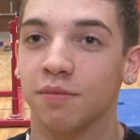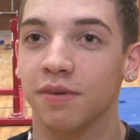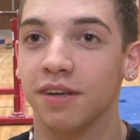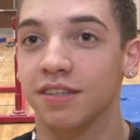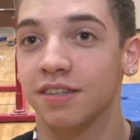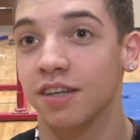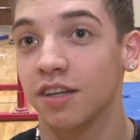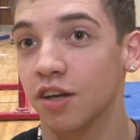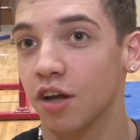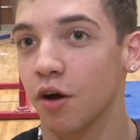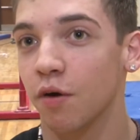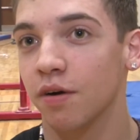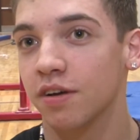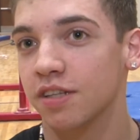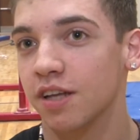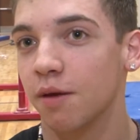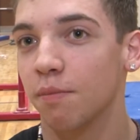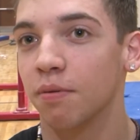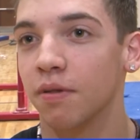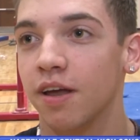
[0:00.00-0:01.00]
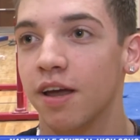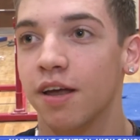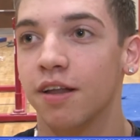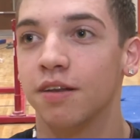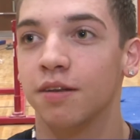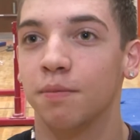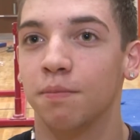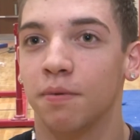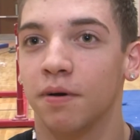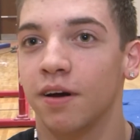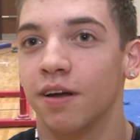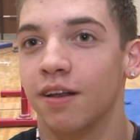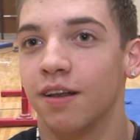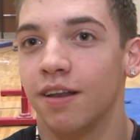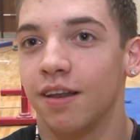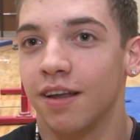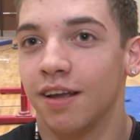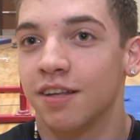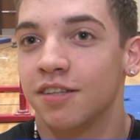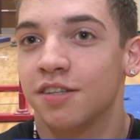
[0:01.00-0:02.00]
of the meet didn't go as I planned, but
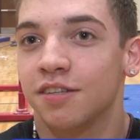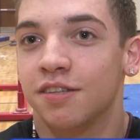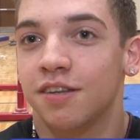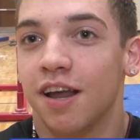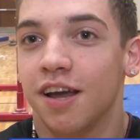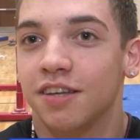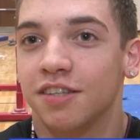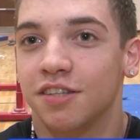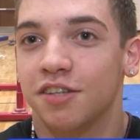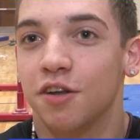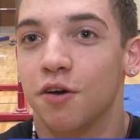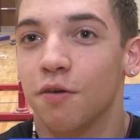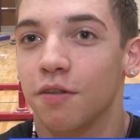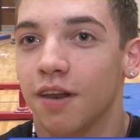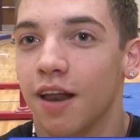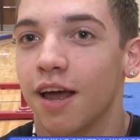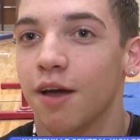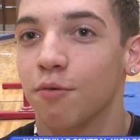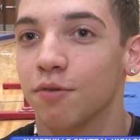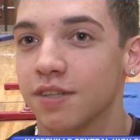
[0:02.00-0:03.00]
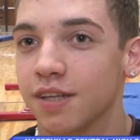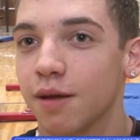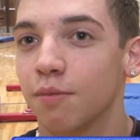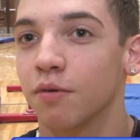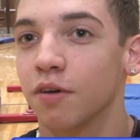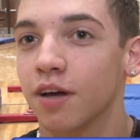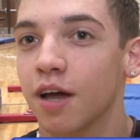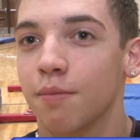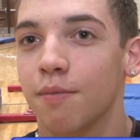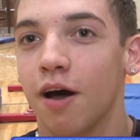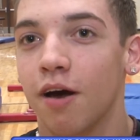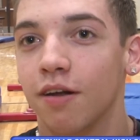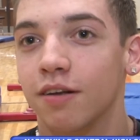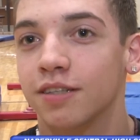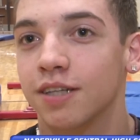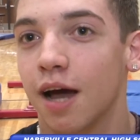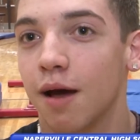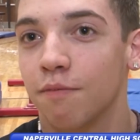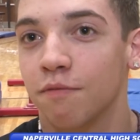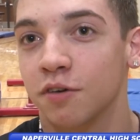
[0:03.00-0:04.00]
it's nice to know that I was able to come out
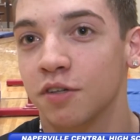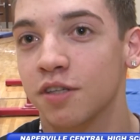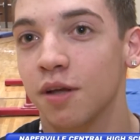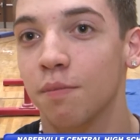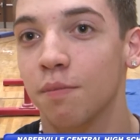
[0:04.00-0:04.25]
on top for